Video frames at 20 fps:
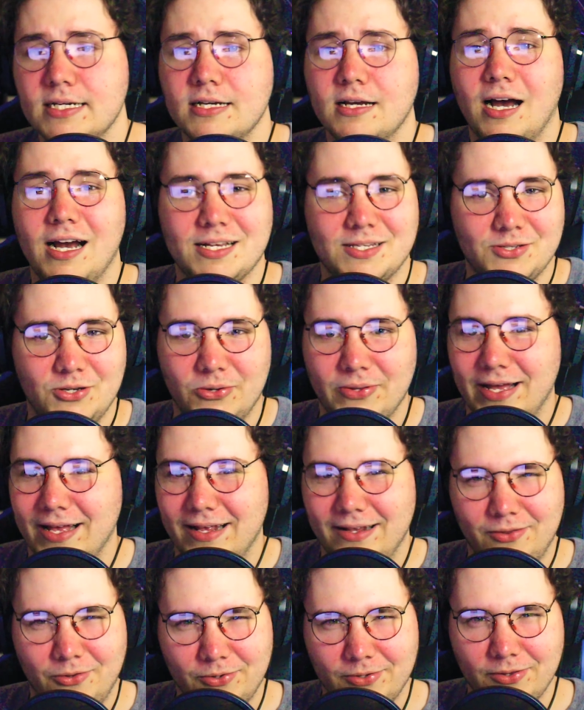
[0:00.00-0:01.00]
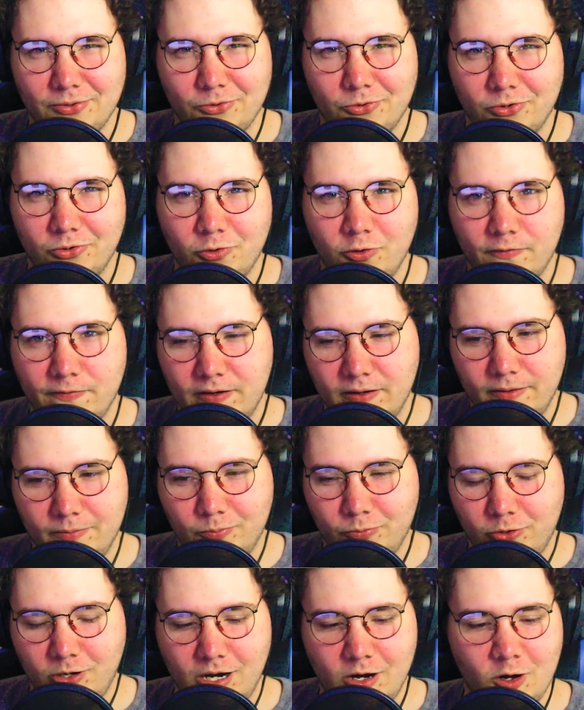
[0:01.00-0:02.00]
I saw that it looked a little goofy
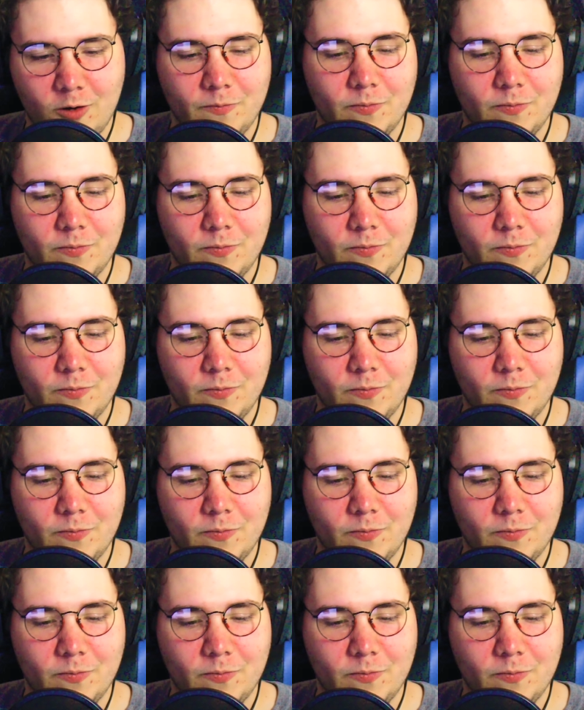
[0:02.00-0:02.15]
prior,